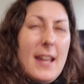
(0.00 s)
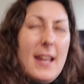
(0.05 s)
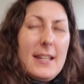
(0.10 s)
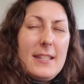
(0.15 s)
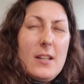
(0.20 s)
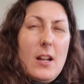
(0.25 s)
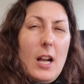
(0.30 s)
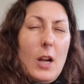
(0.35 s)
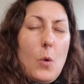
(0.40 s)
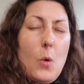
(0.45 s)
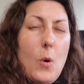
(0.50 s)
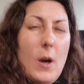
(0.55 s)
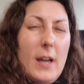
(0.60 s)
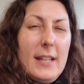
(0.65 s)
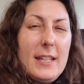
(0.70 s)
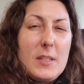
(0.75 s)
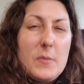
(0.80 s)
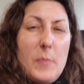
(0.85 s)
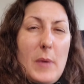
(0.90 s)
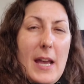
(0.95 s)
It's not
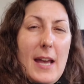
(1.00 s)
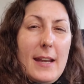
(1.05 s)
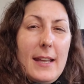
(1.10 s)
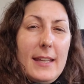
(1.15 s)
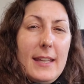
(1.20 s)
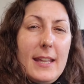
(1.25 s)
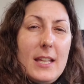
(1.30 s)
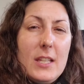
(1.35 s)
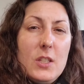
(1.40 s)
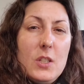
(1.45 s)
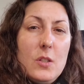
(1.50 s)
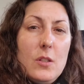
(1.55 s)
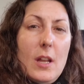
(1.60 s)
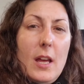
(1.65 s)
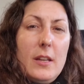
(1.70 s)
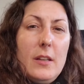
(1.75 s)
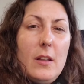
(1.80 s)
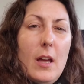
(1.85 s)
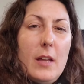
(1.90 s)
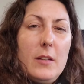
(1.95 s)
quite as bad, I guess.
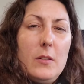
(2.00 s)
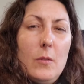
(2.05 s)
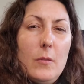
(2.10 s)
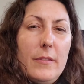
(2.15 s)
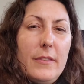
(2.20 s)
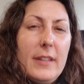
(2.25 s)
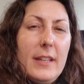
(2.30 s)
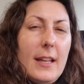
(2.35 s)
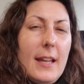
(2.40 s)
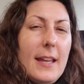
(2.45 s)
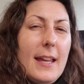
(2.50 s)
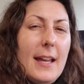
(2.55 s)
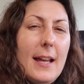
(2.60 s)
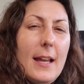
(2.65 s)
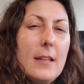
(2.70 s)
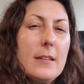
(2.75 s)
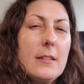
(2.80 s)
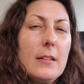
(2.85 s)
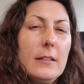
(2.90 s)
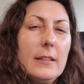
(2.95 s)
I don't think I
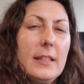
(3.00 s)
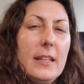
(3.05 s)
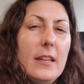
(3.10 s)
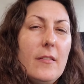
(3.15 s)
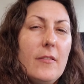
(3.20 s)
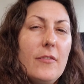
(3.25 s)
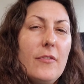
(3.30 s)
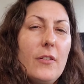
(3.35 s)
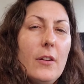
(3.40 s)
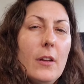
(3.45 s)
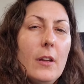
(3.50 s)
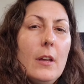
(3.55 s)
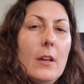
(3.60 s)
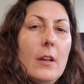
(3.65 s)
had to leave